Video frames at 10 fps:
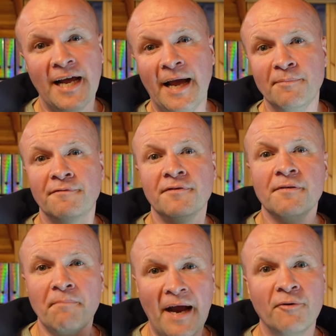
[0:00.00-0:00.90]
app for
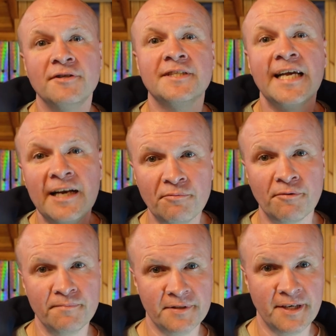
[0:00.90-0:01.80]
the Parrot
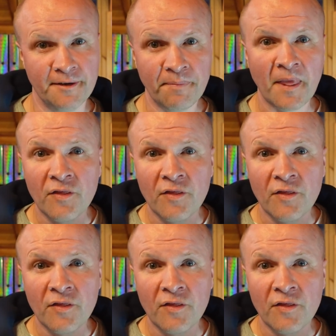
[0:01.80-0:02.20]
teleprompter,